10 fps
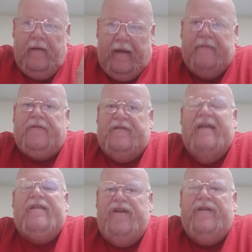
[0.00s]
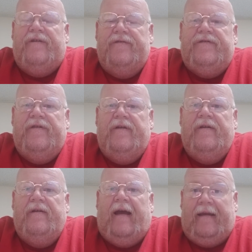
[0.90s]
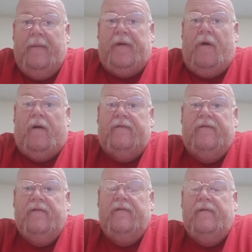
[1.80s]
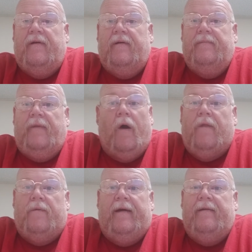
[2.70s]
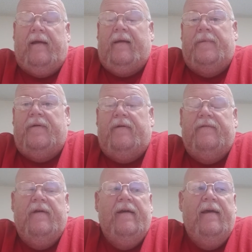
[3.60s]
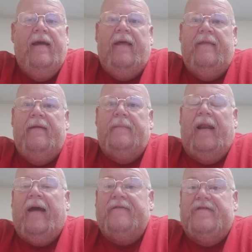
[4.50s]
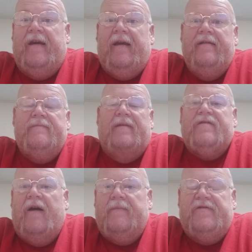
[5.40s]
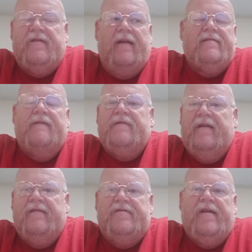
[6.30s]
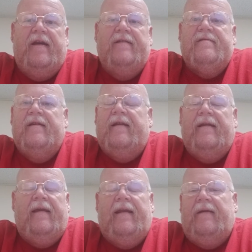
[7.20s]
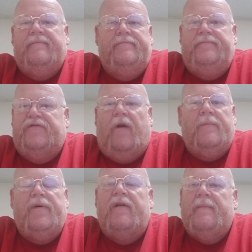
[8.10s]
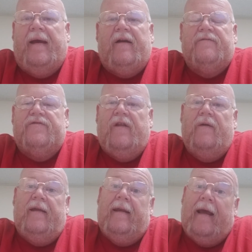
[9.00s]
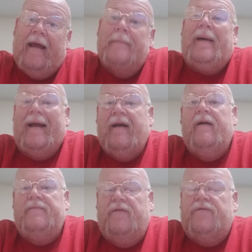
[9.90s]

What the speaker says: And for 10 years, I kept it off, all the weight. I kept it off. And then my life changed, my job's changed, everything's changed, and I started putting it back on slowly, and I got back up to